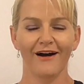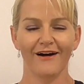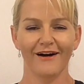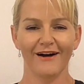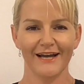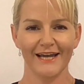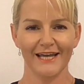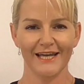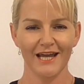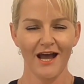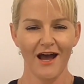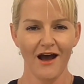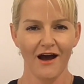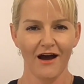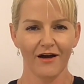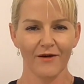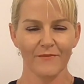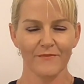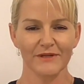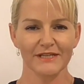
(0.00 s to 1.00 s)
Hi,
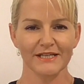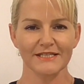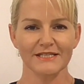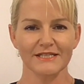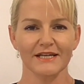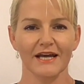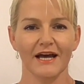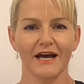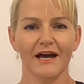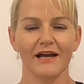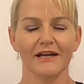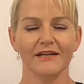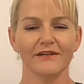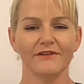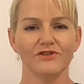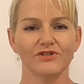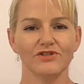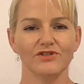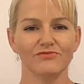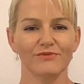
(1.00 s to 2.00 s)
I'm Belinda Carli,
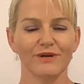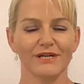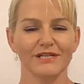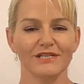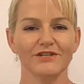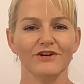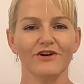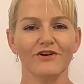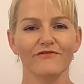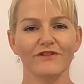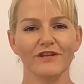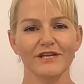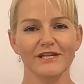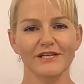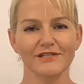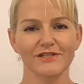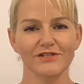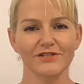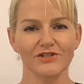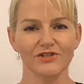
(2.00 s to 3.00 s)
the Director of the
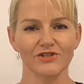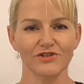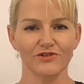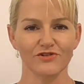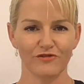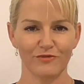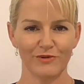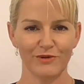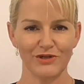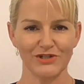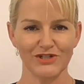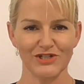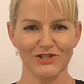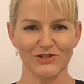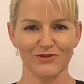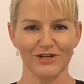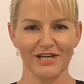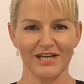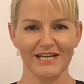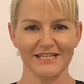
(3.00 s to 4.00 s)
Institute of
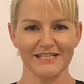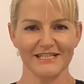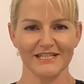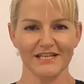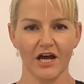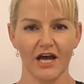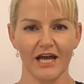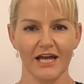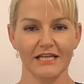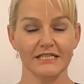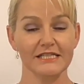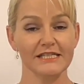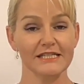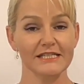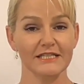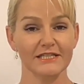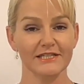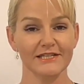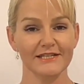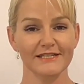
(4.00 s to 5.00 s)
Personal Care Science,
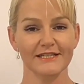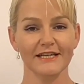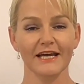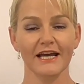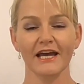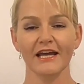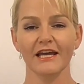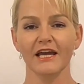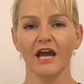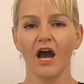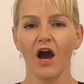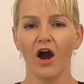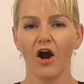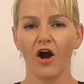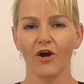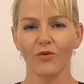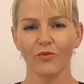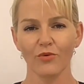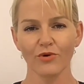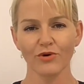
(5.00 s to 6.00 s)
and today
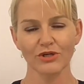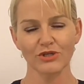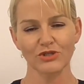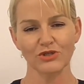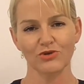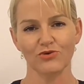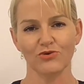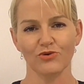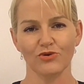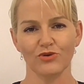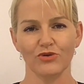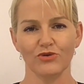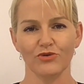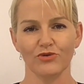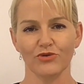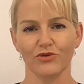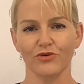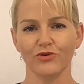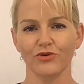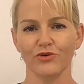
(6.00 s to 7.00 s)
I want to talk
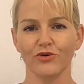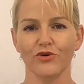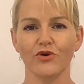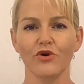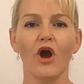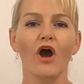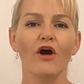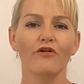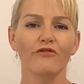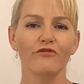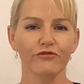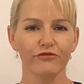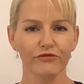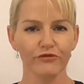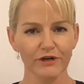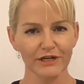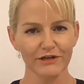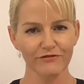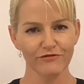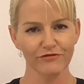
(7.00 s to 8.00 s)
you through
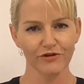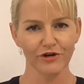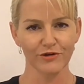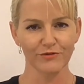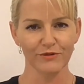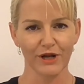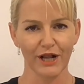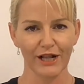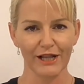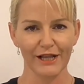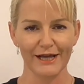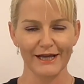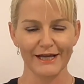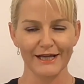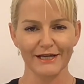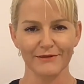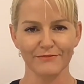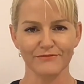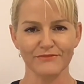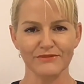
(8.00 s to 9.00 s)
free from
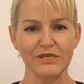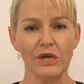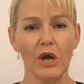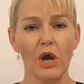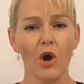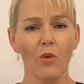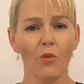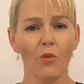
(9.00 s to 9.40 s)
claims,